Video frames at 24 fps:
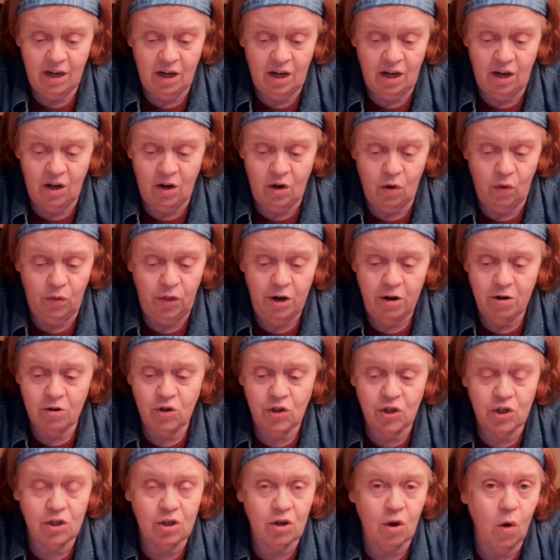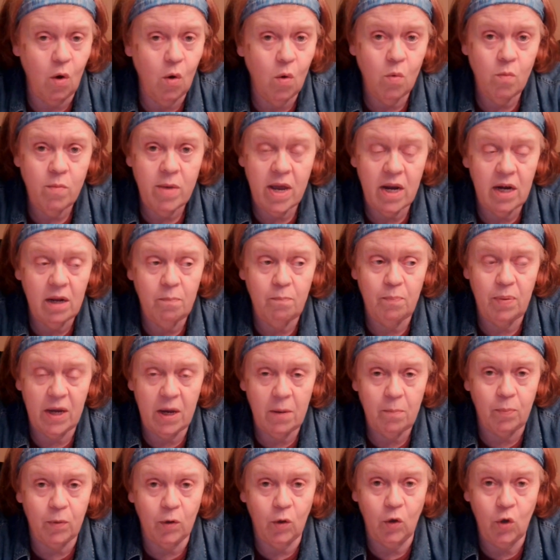You know, there's so many
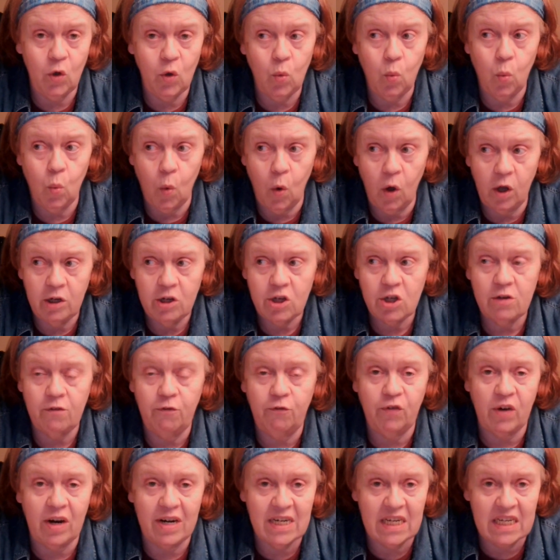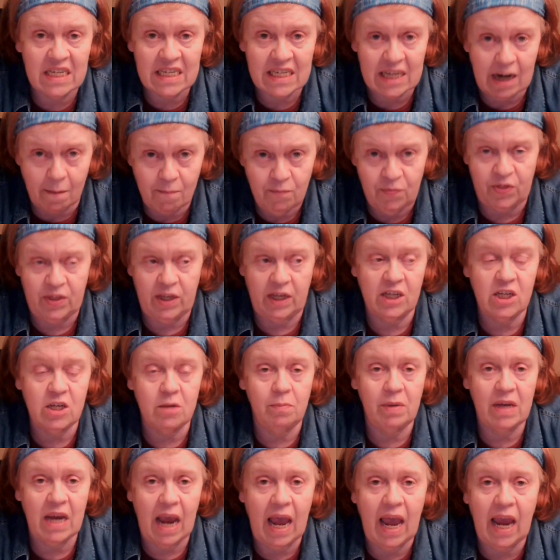people who want to find something to
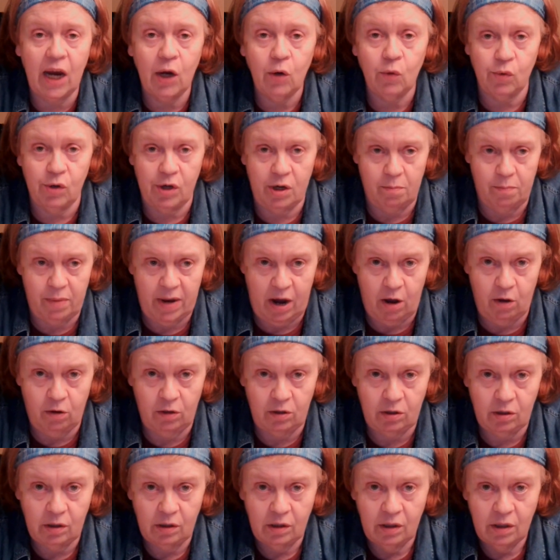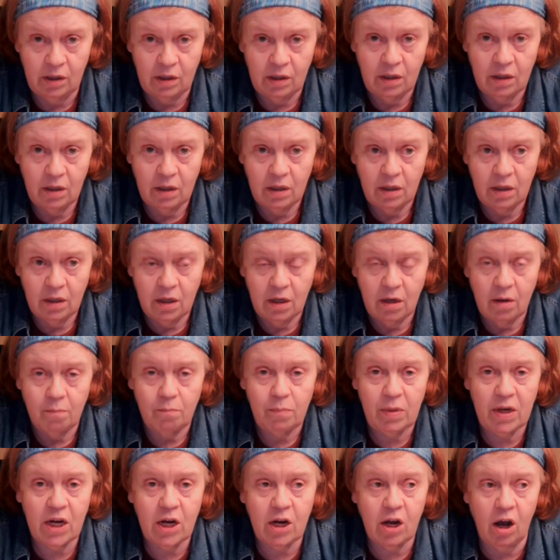be angry about
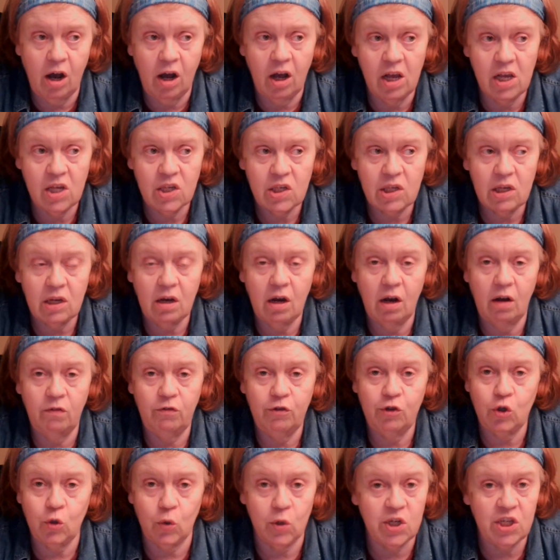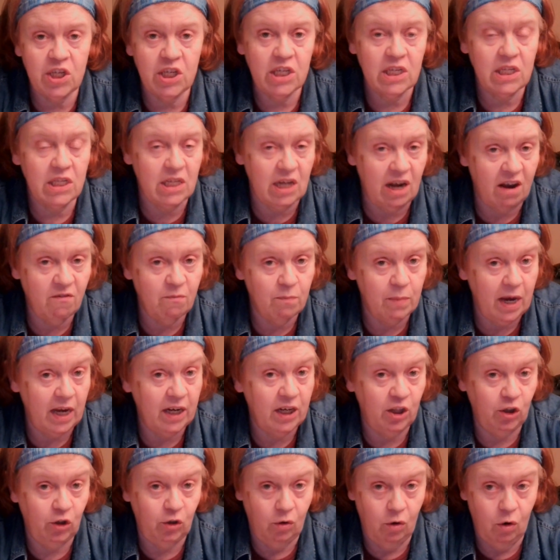because of choices they've made
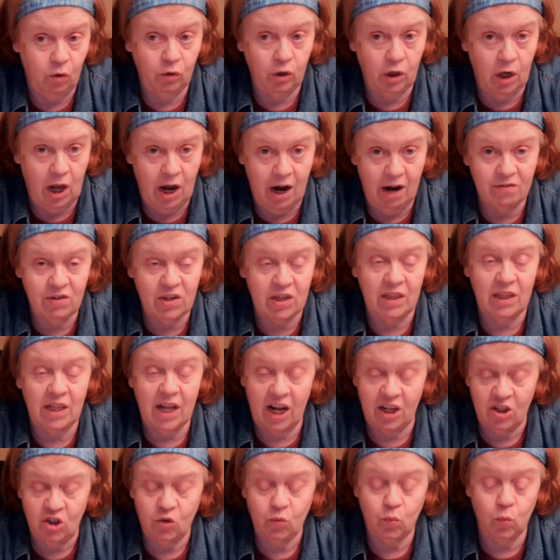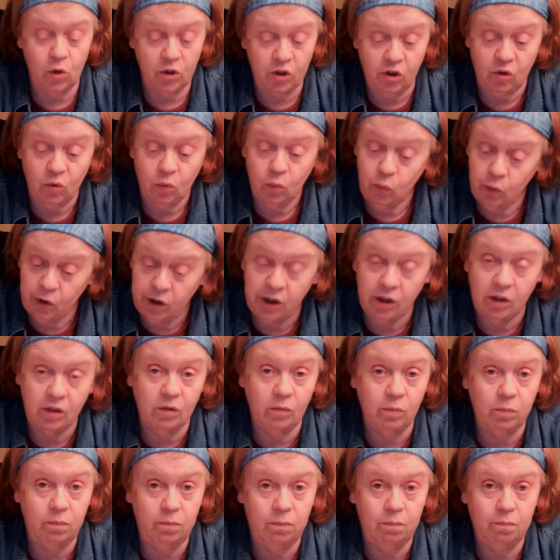in their own lives. And that's what the
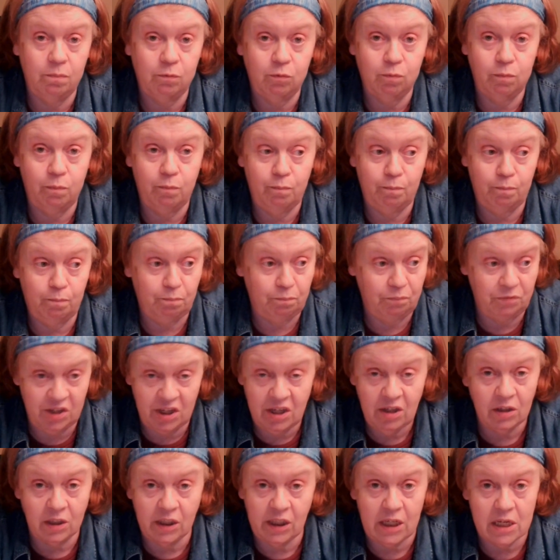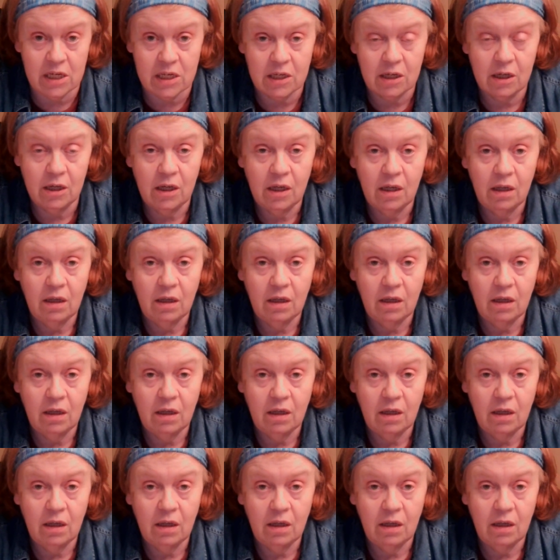real deal is.